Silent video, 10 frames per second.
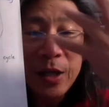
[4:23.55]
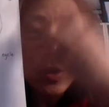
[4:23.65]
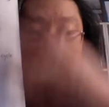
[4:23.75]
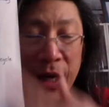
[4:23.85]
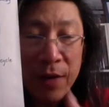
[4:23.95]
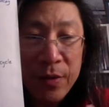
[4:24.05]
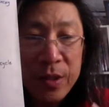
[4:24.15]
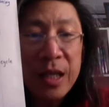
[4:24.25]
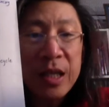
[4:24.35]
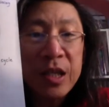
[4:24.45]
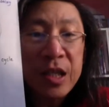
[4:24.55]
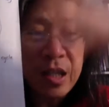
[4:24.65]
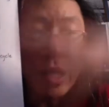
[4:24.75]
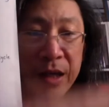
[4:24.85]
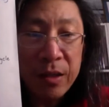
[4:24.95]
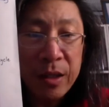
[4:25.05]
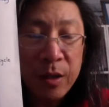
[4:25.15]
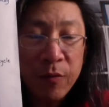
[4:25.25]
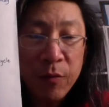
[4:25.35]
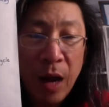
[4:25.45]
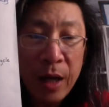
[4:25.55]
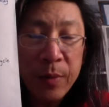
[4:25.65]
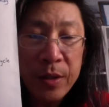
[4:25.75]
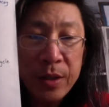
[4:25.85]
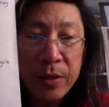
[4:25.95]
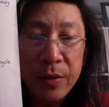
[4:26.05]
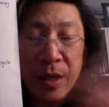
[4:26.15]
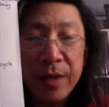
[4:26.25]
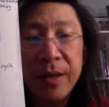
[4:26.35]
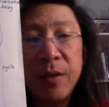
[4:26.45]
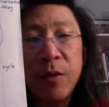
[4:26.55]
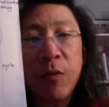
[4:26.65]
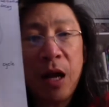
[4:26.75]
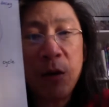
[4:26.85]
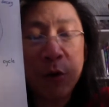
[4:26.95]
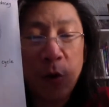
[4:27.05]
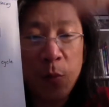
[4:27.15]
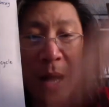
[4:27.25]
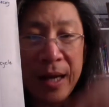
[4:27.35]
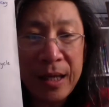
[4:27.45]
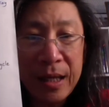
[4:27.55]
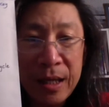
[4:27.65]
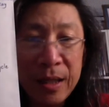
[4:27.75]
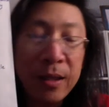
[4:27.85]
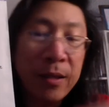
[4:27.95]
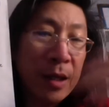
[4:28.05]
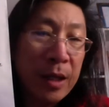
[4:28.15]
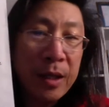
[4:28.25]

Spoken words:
So you have this cycling of rock material, and then the rock will go back in